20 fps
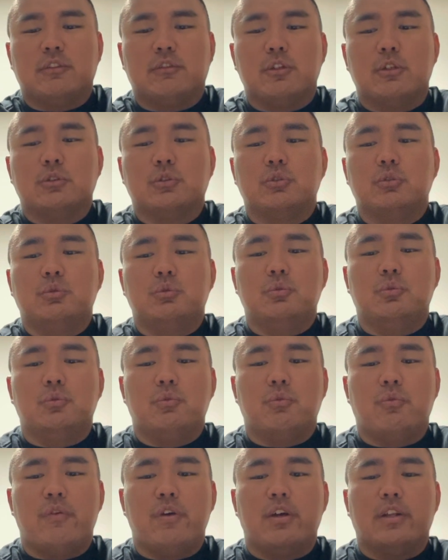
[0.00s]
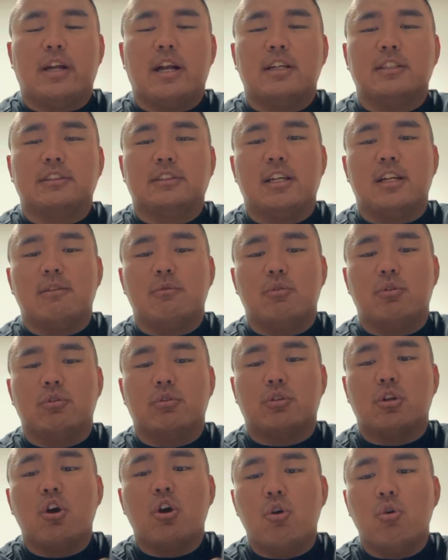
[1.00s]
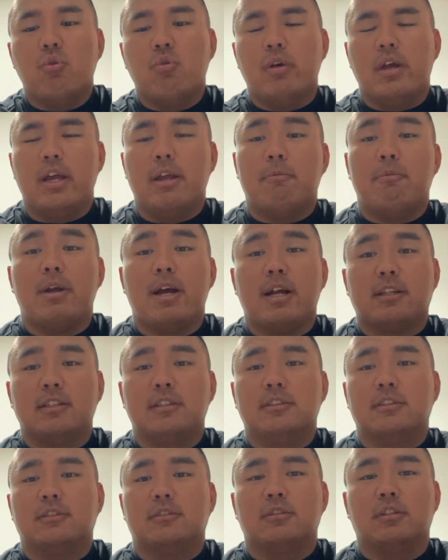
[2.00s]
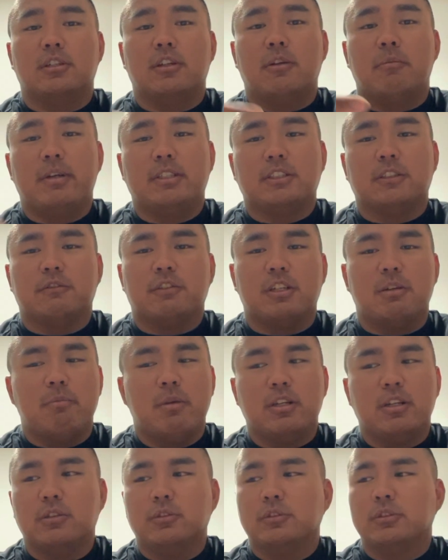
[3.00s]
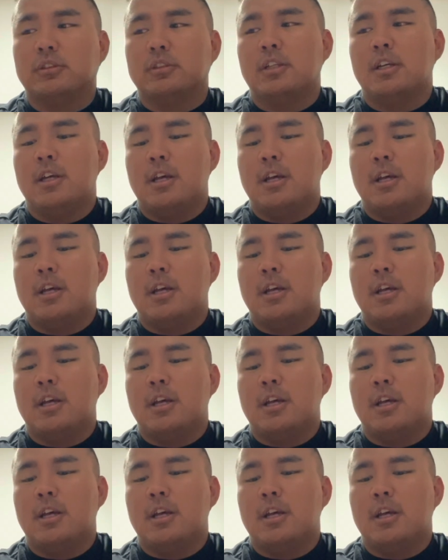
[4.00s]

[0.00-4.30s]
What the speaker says: those who fail iron sight will go and practice on their basic fundamentals.